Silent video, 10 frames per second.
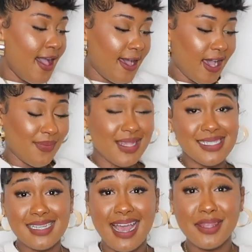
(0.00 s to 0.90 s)
um,
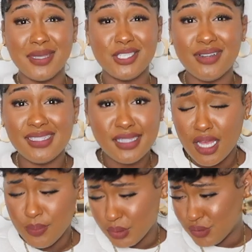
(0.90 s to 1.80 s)
this could either be dressed
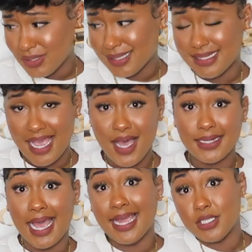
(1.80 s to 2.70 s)
up or dressed
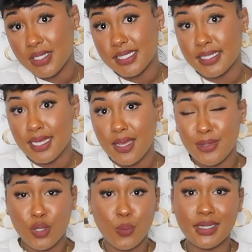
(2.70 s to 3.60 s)
down i dressed it up
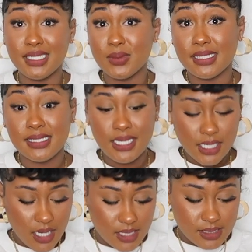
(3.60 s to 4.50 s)
you can wear these with
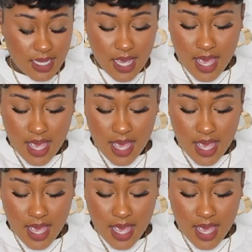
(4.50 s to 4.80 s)
sneakers